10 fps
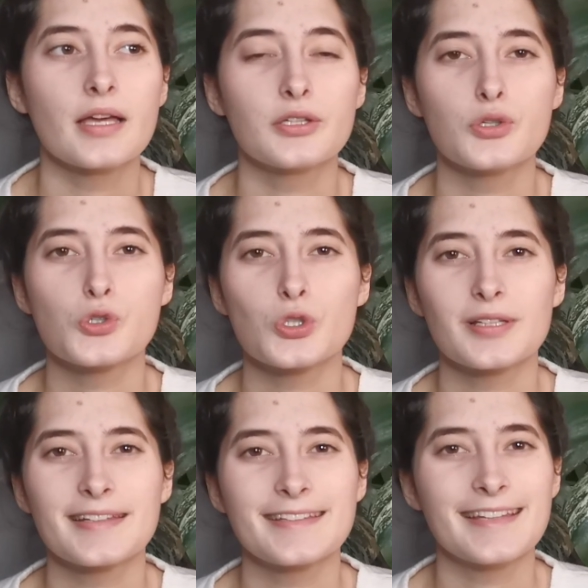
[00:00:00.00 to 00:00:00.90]

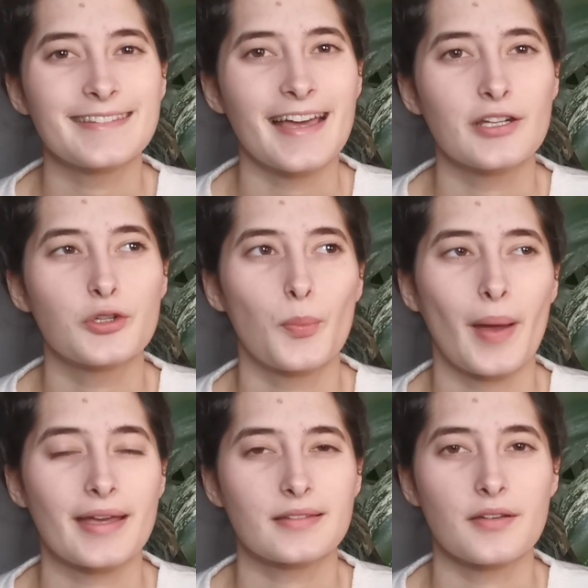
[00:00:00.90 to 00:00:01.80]
Usually they tend to
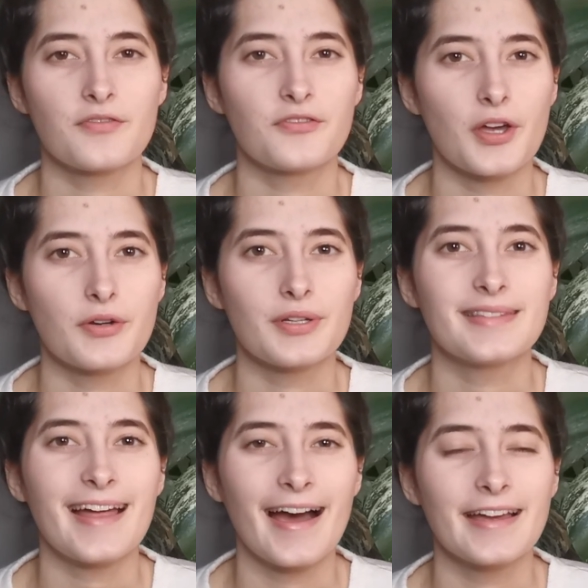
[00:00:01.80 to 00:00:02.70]
pack them very
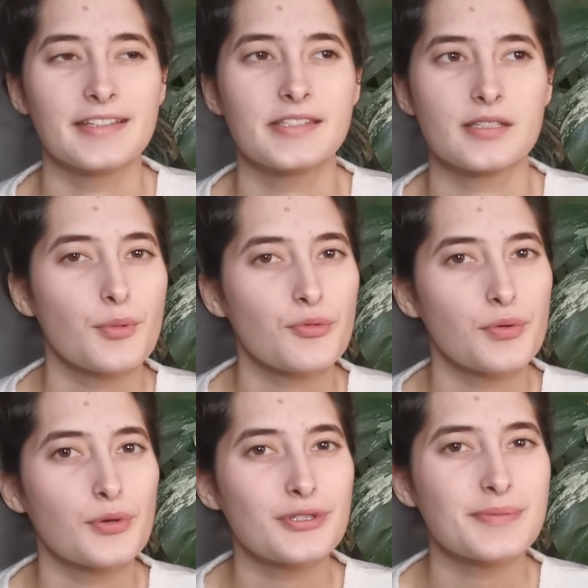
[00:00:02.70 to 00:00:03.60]
tight. Some of
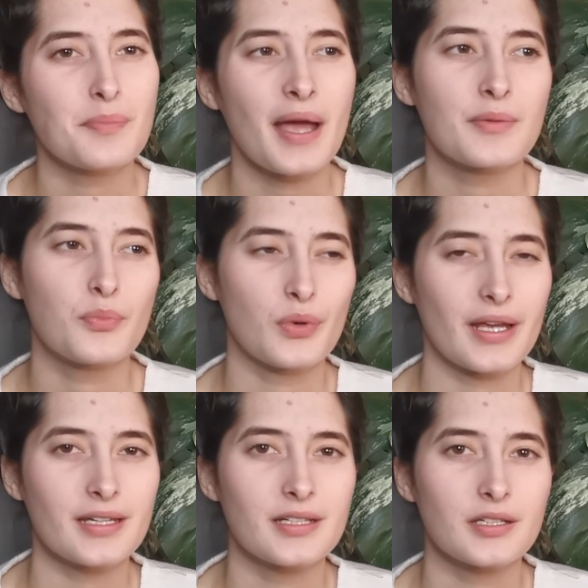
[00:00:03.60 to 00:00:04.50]
the roots might
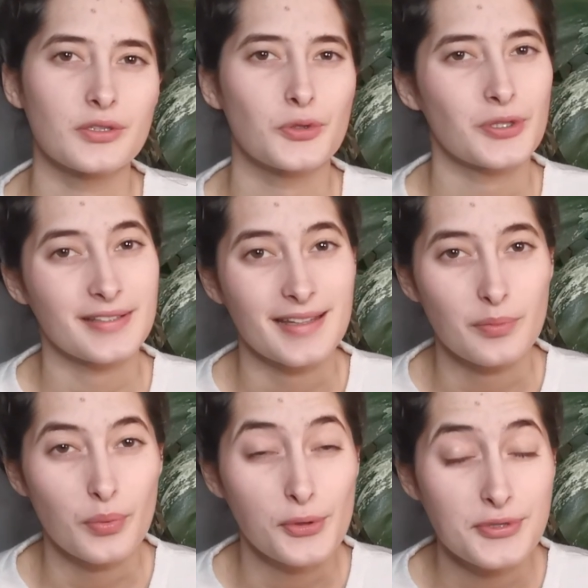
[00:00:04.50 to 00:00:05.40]
break during
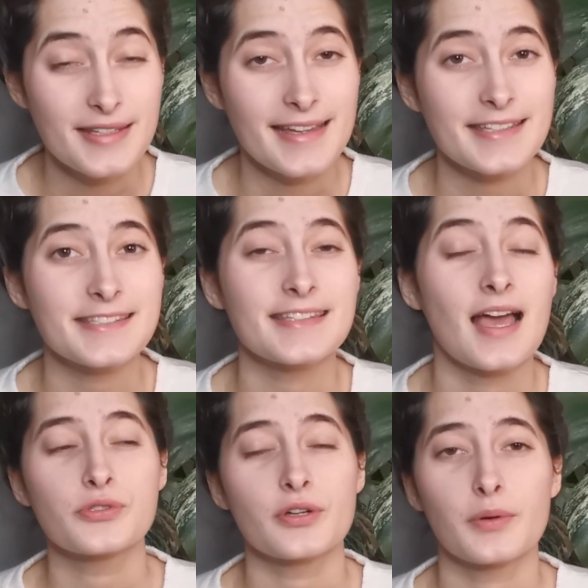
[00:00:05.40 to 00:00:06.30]
that process.
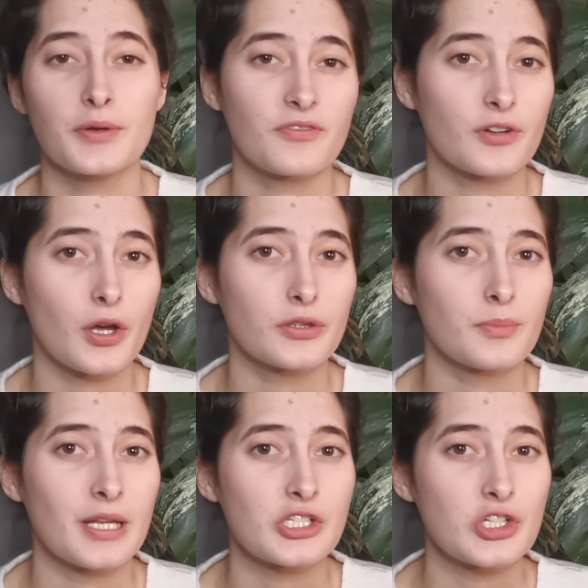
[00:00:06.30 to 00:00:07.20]
Also, what I forgot to
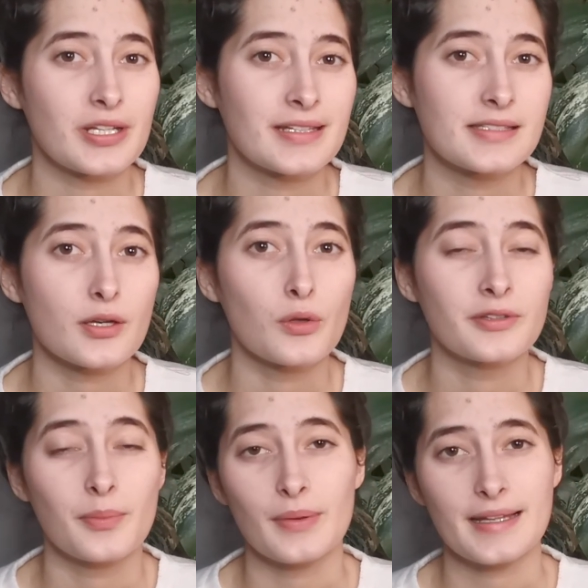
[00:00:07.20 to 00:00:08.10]
mention is all
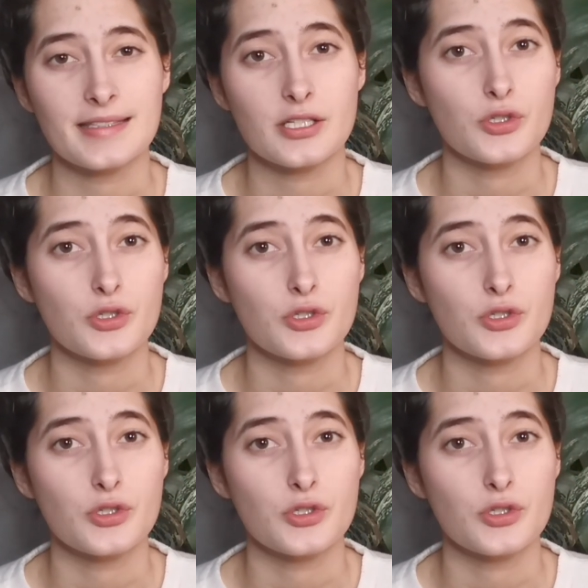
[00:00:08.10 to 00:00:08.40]
the plants